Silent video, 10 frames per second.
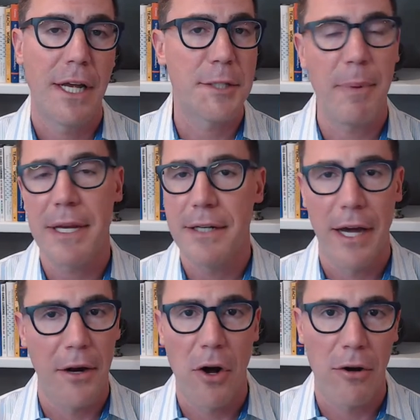It's being
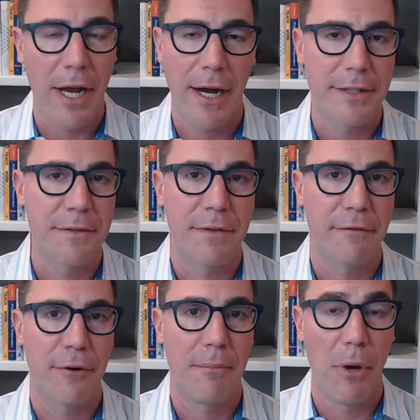done in all kinds of
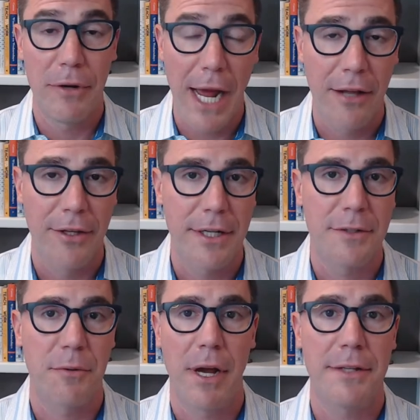different
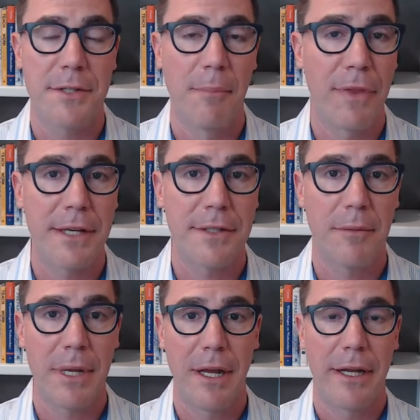modalities, right? Some things
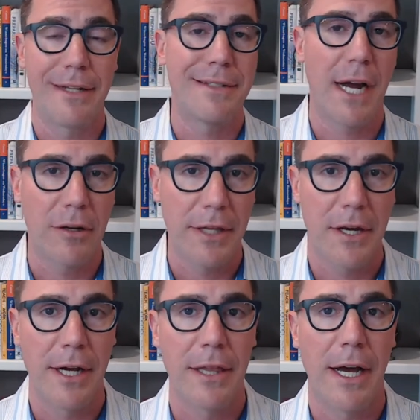can be done entirely
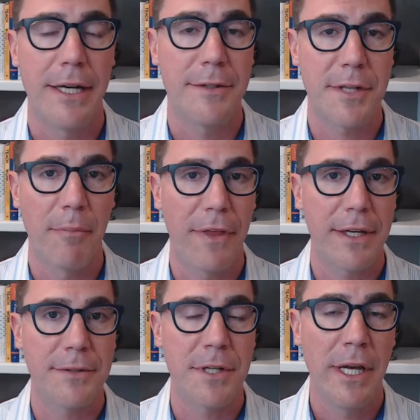online. Some
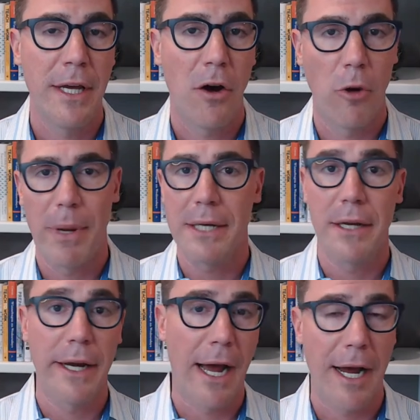things are being
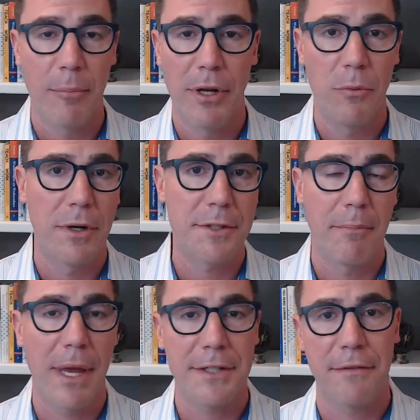done hybrid, where it's a
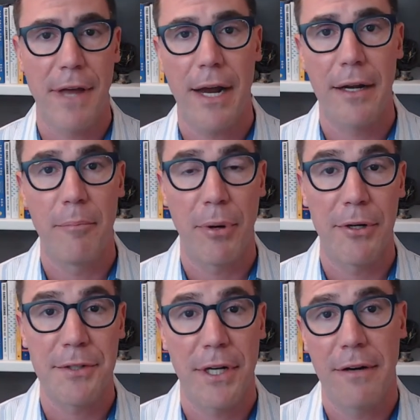mix of that and in
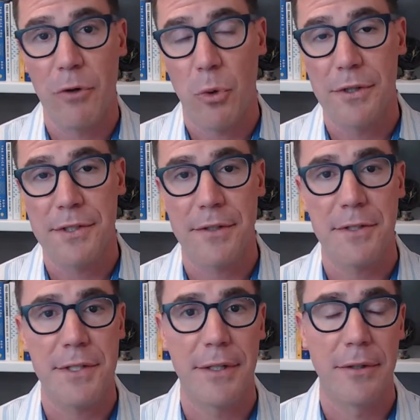person. And of course,
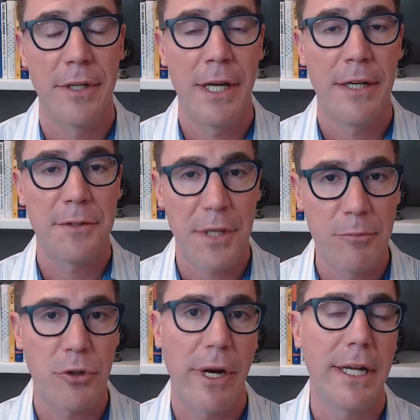there's still
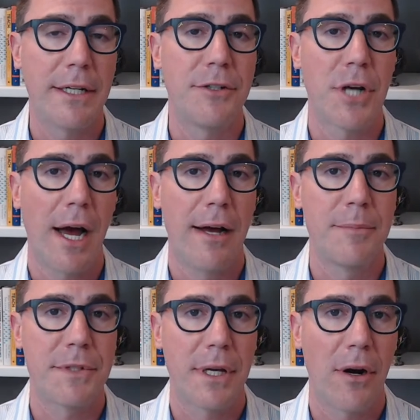some training and
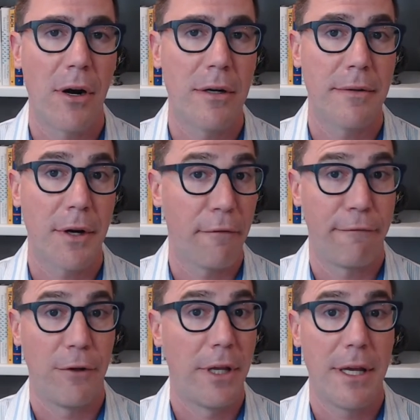jobs that are that are
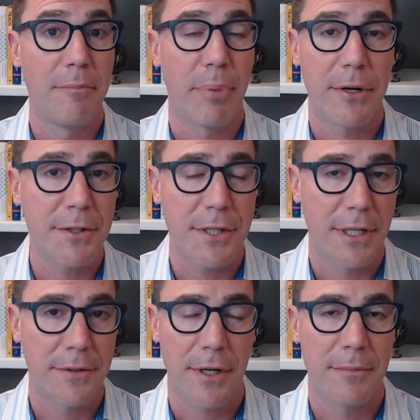fully in person
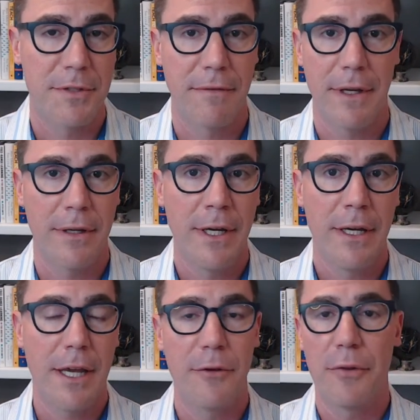in terms of the
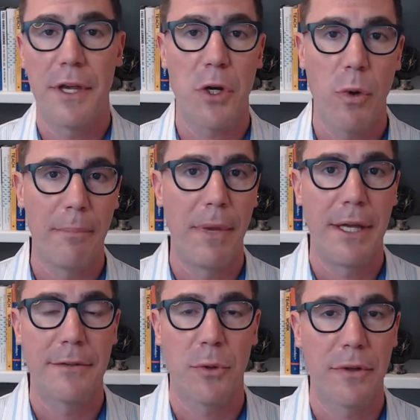either the
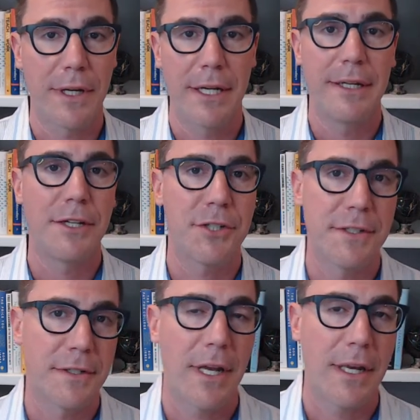equipment or the
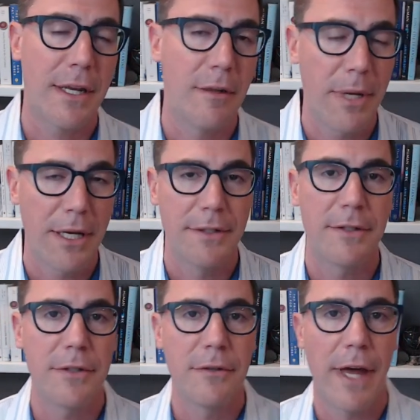conditions that they need to be in
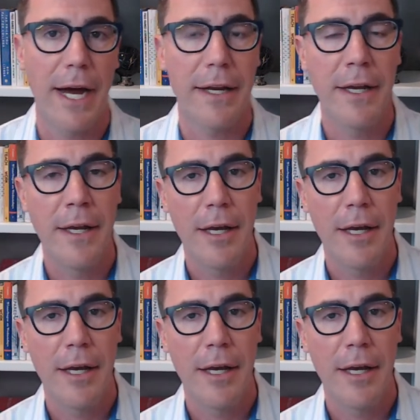to do that.